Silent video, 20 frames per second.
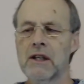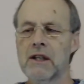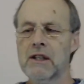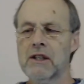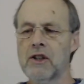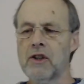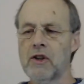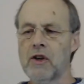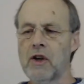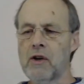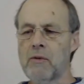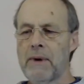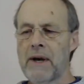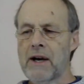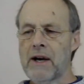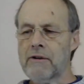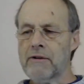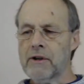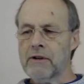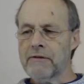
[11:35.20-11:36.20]
No
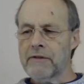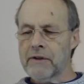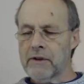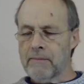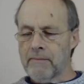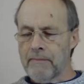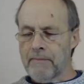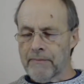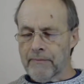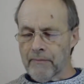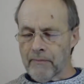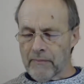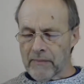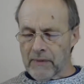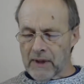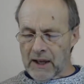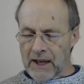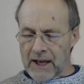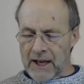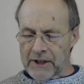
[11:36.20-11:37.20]
power over them
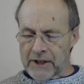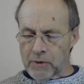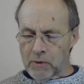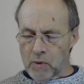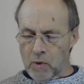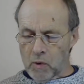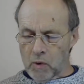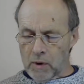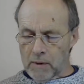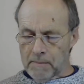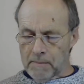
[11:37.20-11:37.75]
at all.